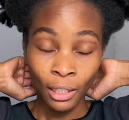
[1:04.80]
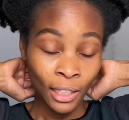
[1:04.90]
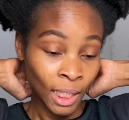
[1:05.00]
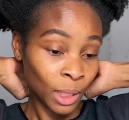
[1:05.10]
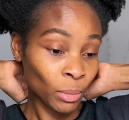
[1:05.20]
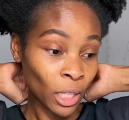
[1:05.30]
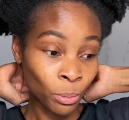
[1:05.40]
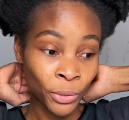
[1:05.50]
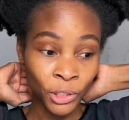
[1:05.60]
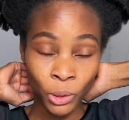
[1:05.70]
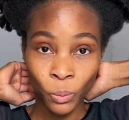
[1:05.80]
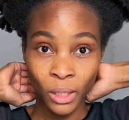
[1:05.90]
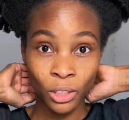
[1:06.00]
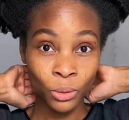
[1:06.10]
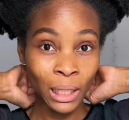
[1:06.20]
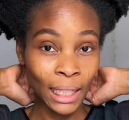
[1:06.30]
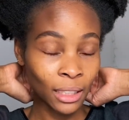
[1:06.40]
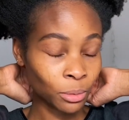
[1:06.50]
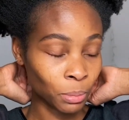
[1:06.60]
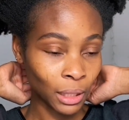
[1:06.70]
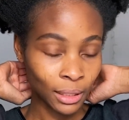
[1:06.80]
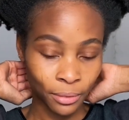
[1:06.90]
In my opinion, way too late, but